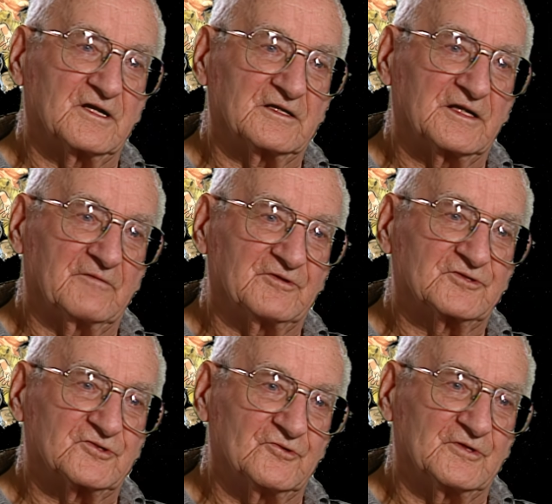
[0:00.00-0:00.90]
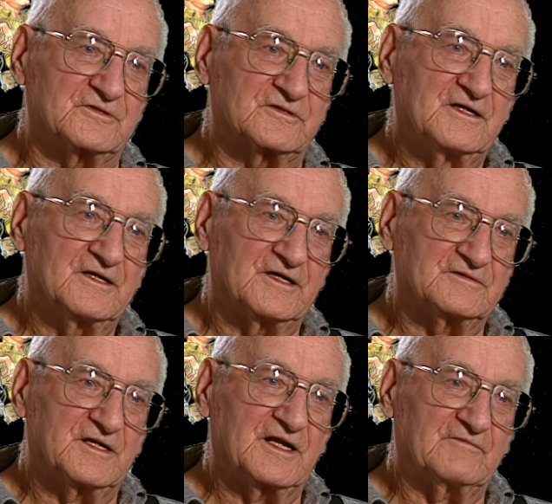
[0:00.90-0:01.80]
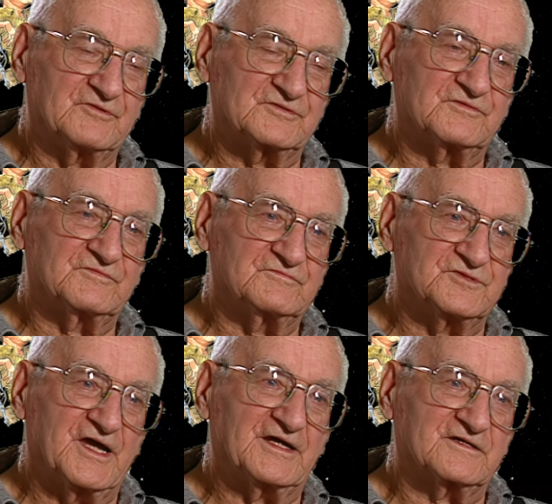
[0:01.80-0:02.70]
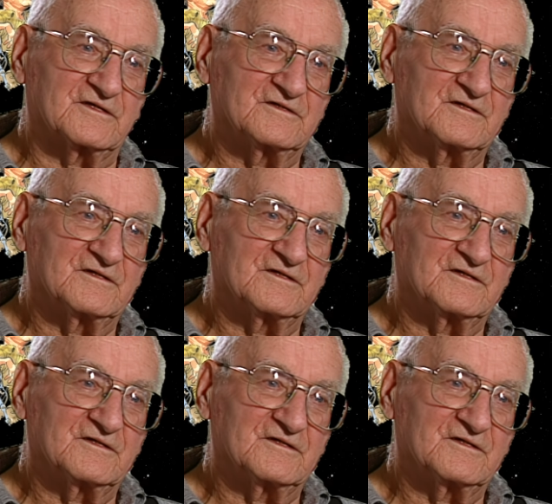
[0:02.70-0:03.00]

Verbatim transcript: and they would sue us. And that was Jack.